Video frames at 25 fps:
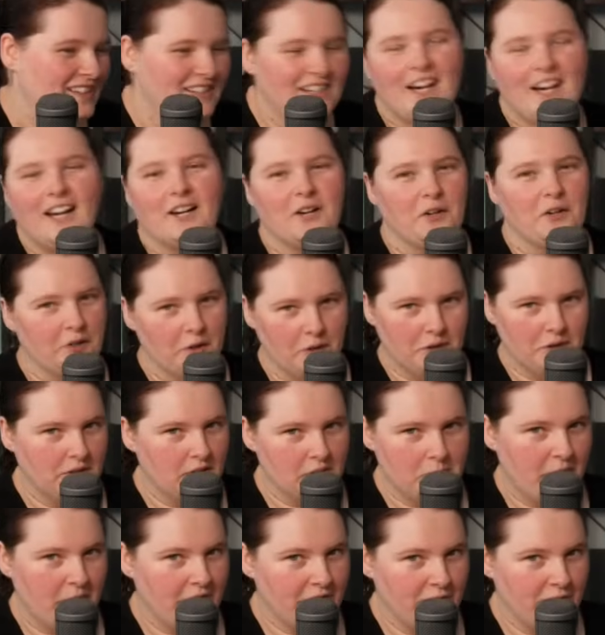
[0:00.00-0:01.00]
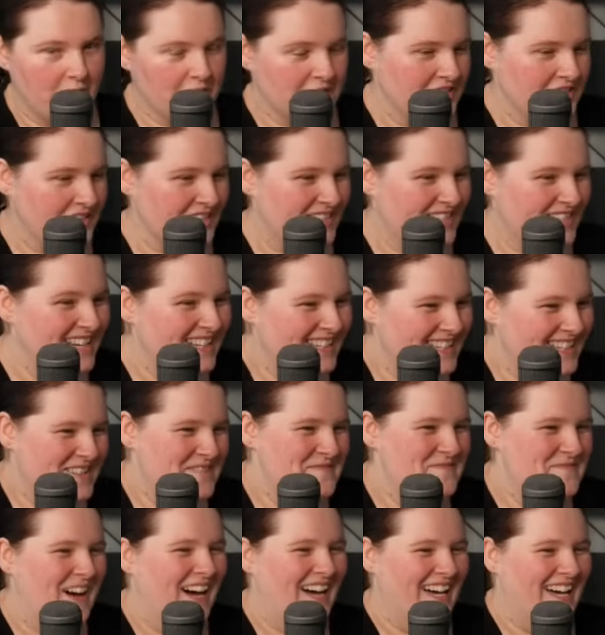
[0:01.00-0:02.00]
I don't know a lot about foxes,
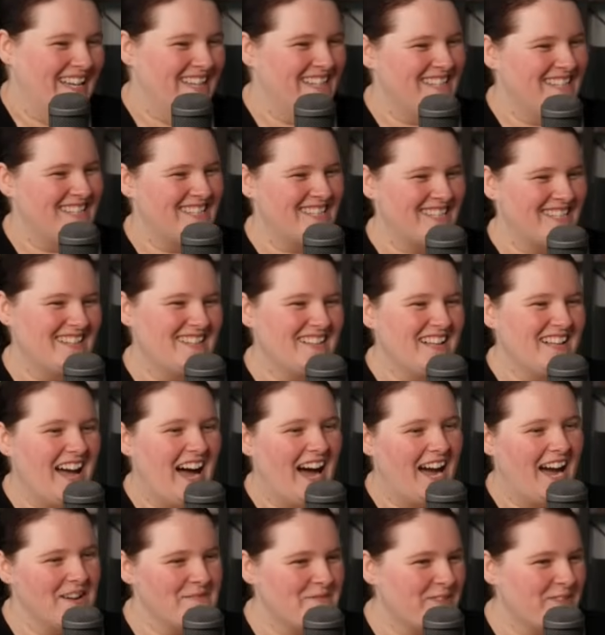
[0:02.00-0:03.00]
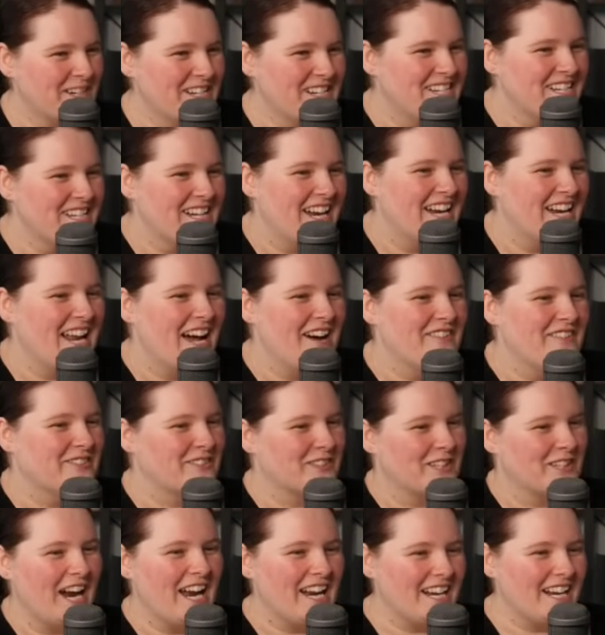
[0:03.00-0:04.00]
but I appreciate our
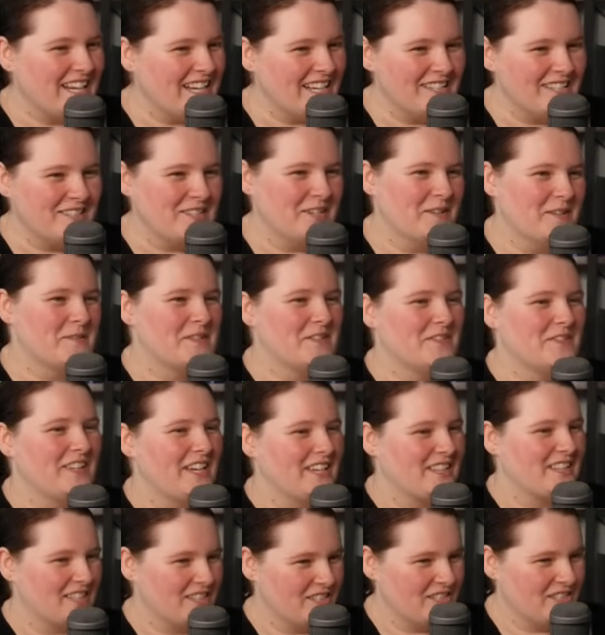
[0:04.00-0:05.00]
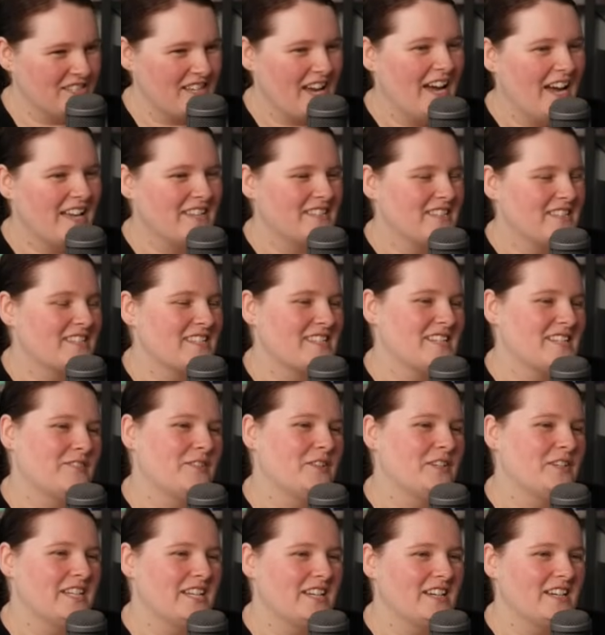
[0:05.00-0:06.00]
variety in terms of like the designs and stuff
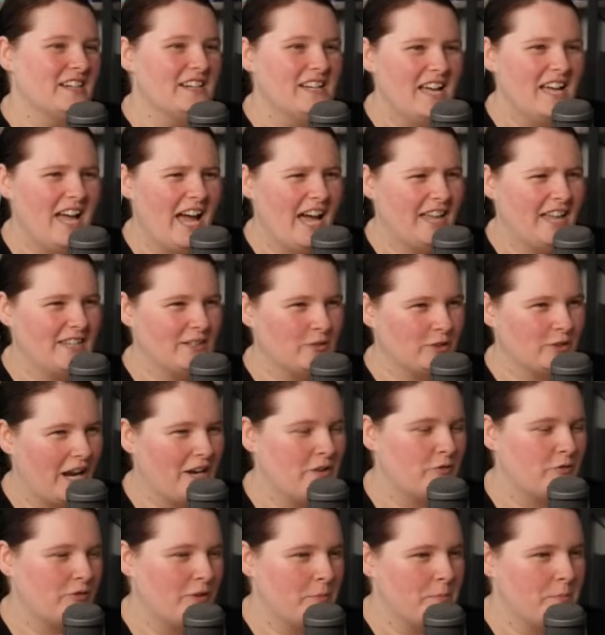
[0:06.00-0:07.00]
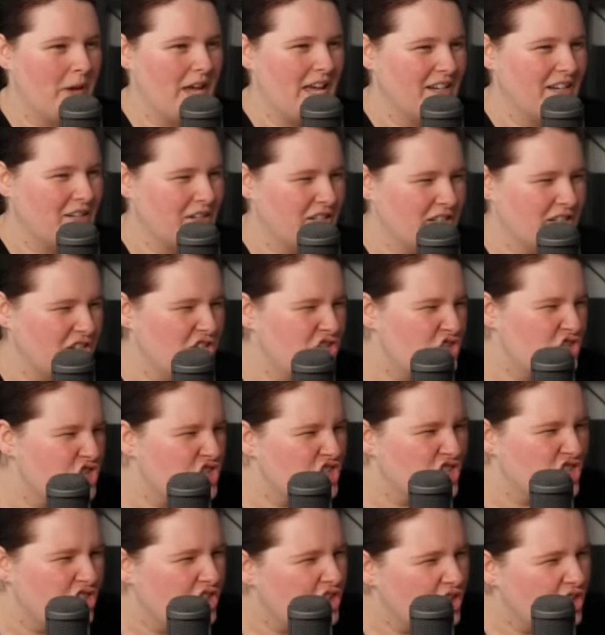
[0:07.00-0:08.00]
on here and their kind of
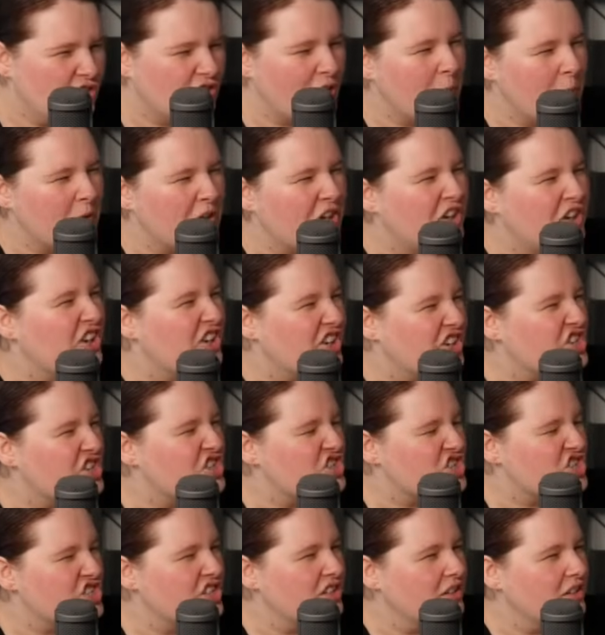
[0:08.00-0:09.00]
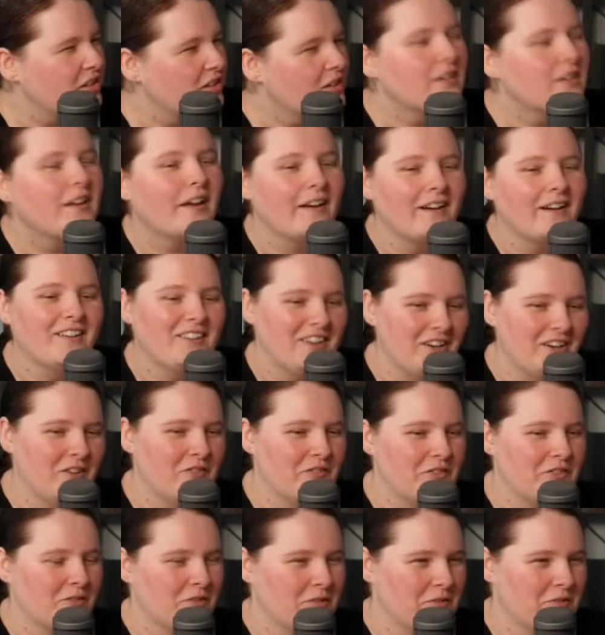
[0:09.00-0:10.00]
repetition,
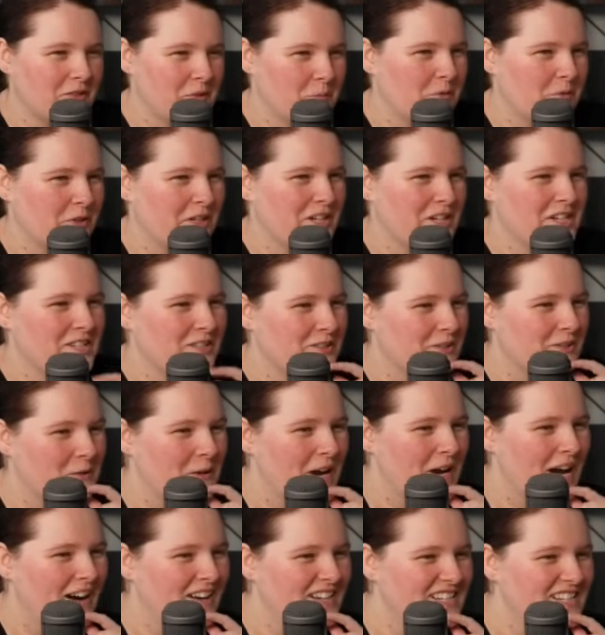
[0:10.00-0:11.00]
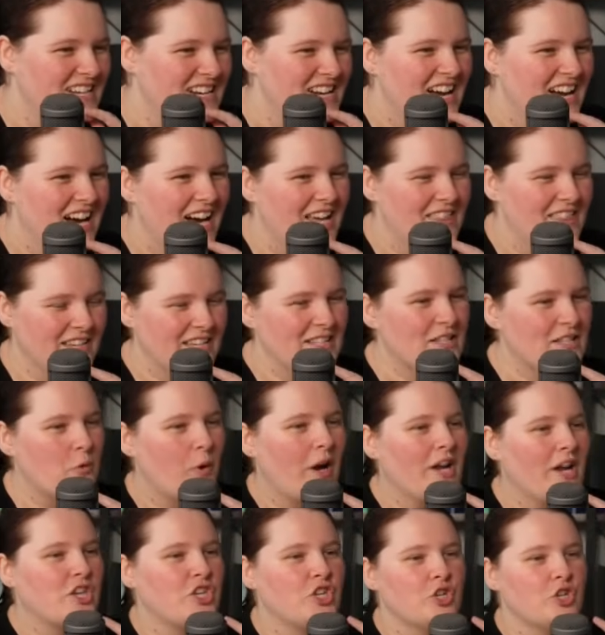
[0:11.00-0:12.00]
of the print throughout. I think it's
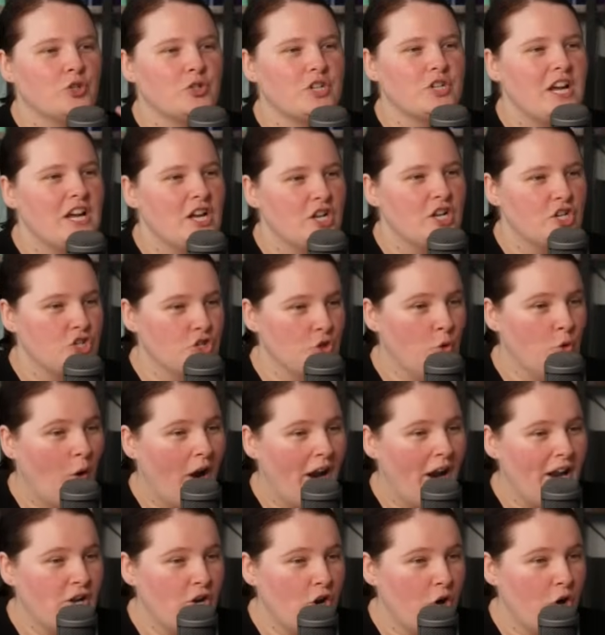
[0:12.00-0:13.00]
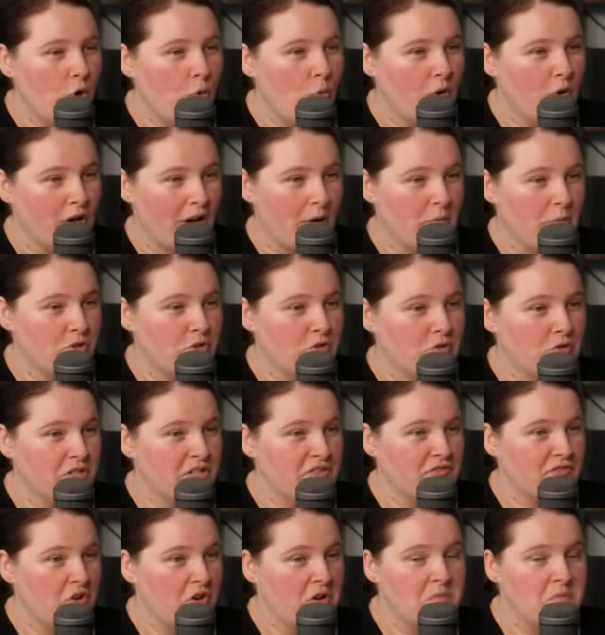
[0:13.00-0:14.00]
quite cute. Do I know what I would use
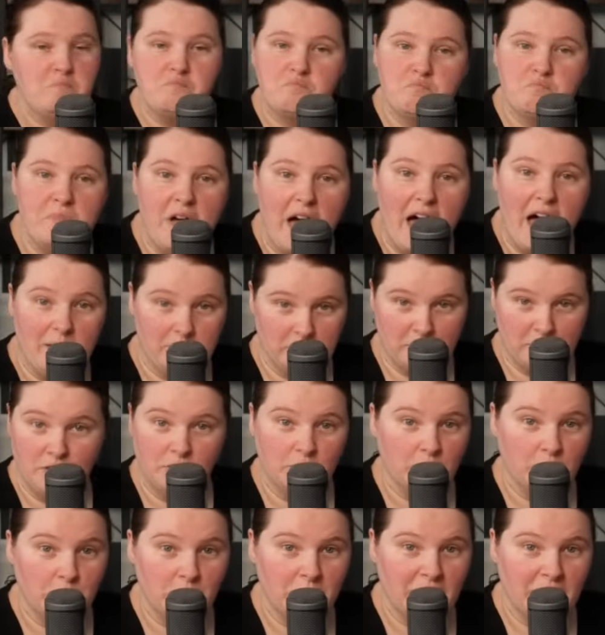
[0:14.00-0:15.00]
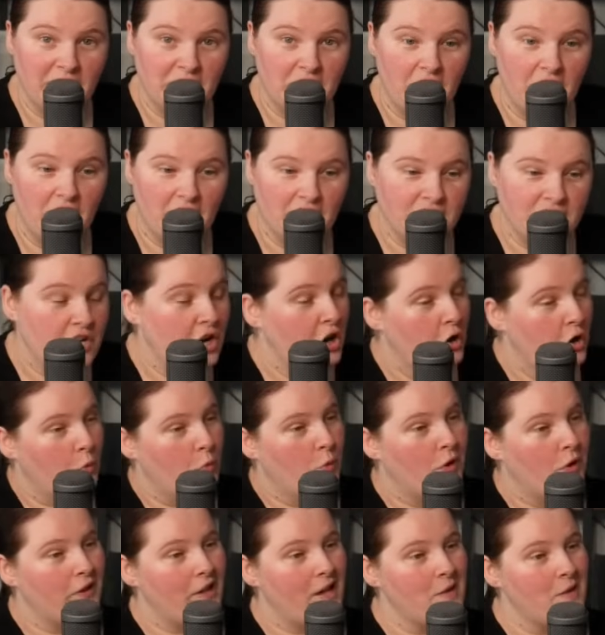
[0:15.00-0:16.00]
for? Absolutely not.
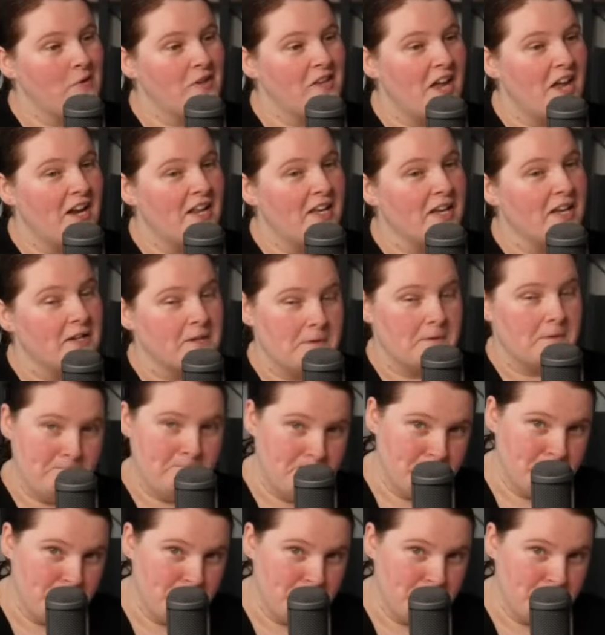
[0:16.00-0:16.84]
Will I be getting it?